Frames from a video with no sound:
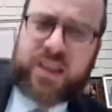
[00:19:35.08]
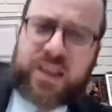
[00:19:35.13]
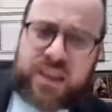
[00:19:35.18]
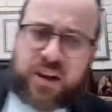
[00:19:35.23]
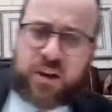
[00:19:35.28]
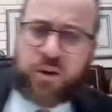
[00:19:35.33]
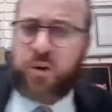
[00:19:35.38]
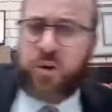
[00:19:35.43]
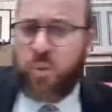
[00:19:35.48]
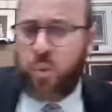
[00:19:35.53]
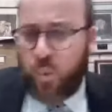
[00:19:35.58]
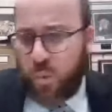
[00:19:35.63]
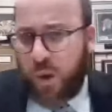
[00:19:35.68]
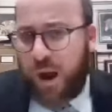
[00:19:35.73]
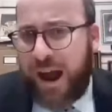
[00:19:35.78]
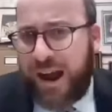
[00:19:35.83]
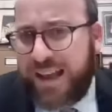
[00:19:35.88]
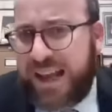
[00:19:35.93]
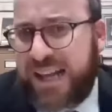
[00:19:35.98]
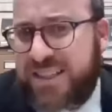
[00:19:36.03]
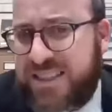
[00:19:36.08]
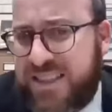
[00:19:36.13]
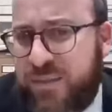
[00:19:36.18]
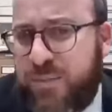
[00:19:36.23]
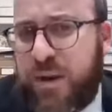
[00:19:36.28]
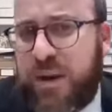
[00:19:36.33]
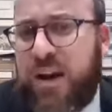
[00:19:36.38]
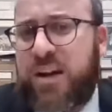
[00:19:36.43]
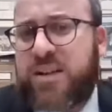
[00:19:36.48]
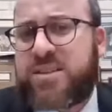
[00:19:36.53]
you know, I, I see
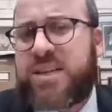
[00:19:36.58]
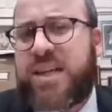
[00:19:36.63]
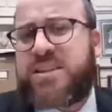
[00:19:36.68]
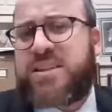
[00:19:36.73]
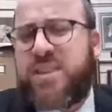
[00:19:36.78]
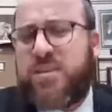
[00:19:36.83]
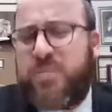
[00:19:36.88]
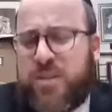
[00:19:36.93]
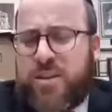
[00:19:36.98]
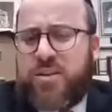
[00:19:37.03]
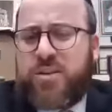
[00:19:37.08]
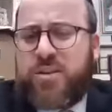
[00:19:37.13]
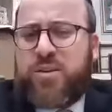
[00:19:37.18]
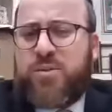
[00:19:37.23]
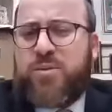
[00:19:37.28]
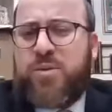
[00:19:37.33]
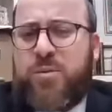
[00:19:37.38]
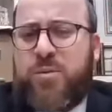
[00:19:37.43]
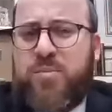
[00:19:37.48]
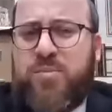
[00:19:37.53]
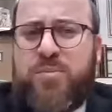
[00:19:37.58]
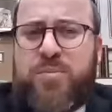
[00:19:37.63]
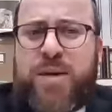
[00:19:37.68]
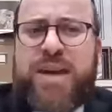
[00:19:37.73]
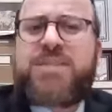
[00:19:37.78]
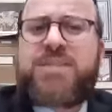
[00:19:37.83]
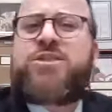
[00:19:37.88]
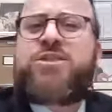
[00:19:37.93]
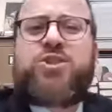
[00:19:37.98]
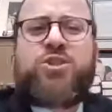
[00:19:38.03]
by us, I see by the, the, the
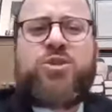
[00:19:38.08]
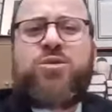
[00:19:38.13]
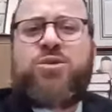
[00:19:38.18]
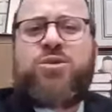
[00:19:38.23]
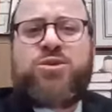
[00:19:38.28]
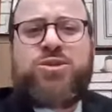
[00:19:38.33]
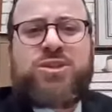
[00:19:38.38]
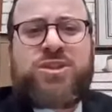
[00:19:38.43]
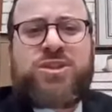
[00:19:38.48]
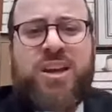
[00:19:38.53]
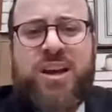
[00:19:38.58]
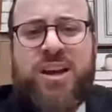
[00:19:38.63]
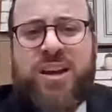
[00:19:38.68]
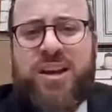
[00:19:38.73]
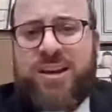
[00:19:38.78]
best Jews,